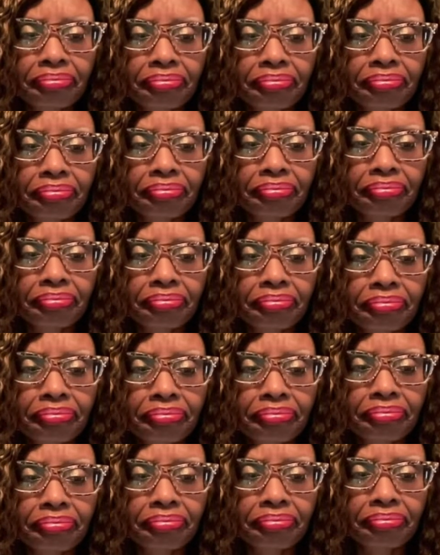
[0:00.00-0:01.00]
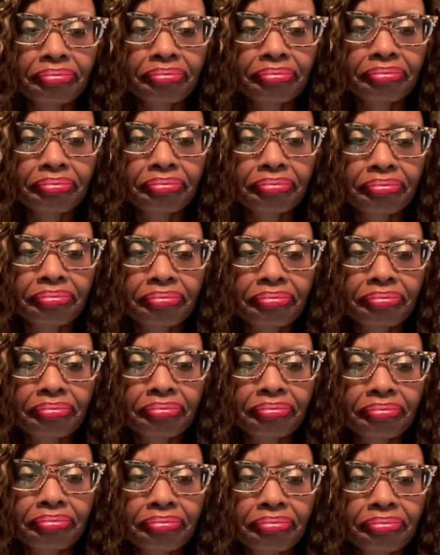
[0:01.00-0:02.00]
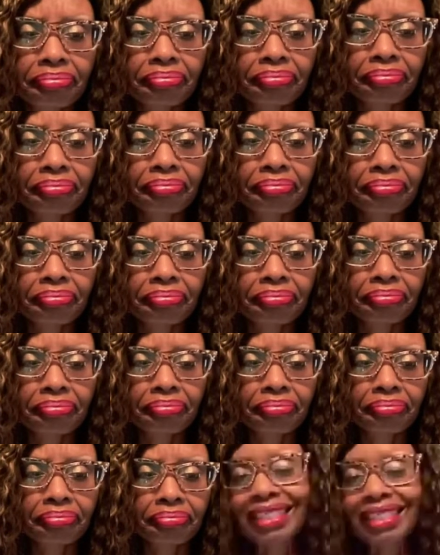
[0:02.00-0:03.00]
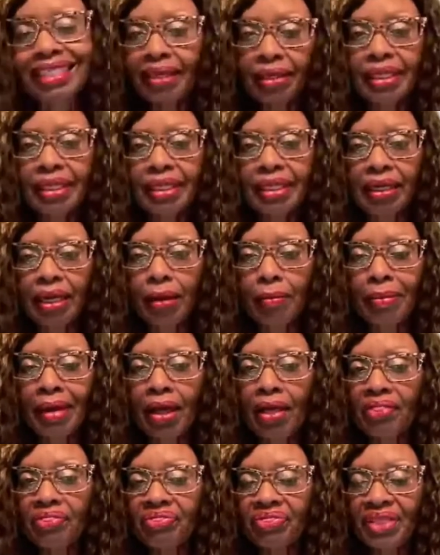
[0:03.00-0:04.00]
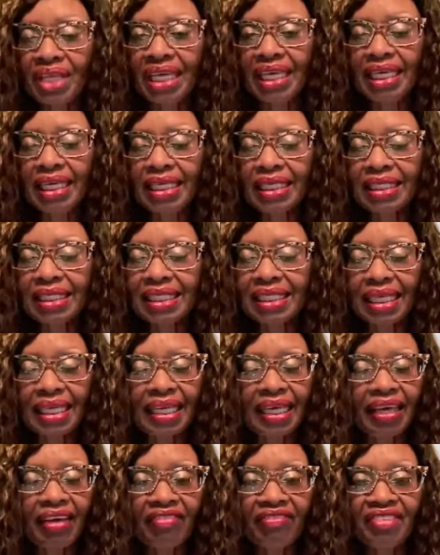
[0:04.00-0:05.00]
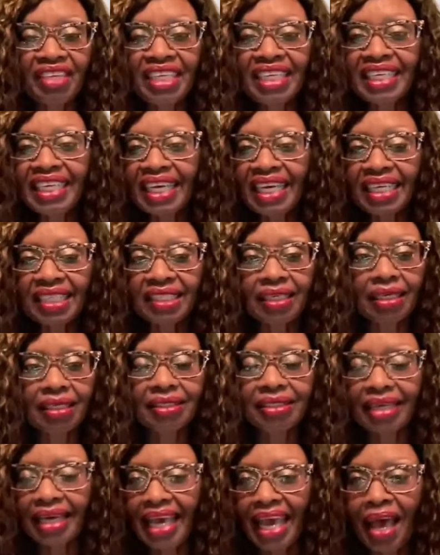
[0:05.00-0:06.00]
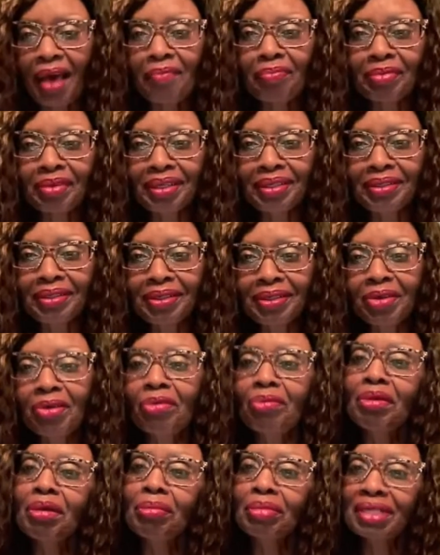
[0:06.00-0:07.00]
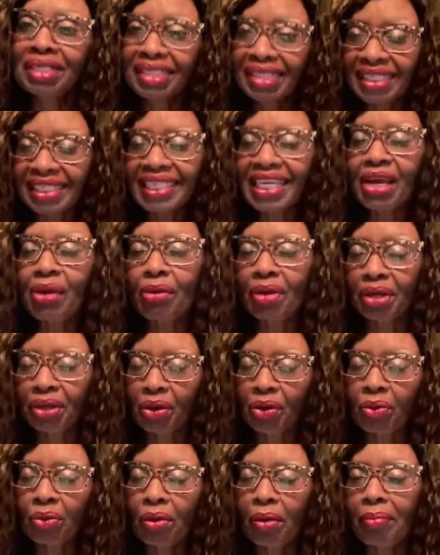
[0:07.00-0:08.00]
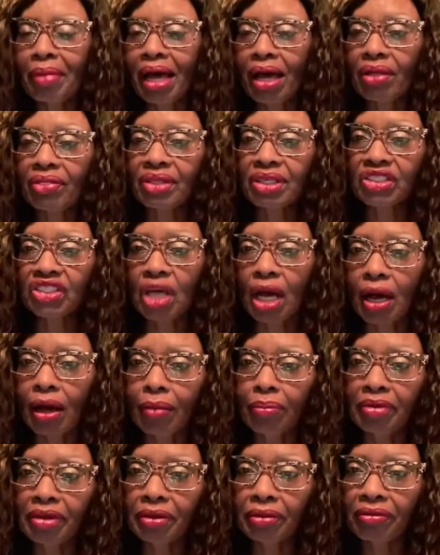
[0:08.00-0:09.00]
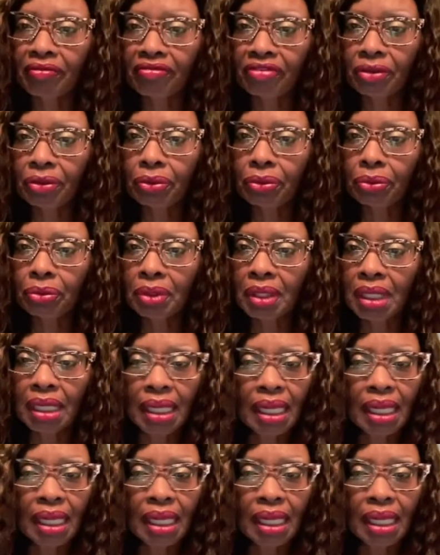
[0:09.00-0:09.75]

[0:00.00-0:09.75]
Ask yourself, am I speculating about things that have yet to happen? Remember the scenario about the job interview?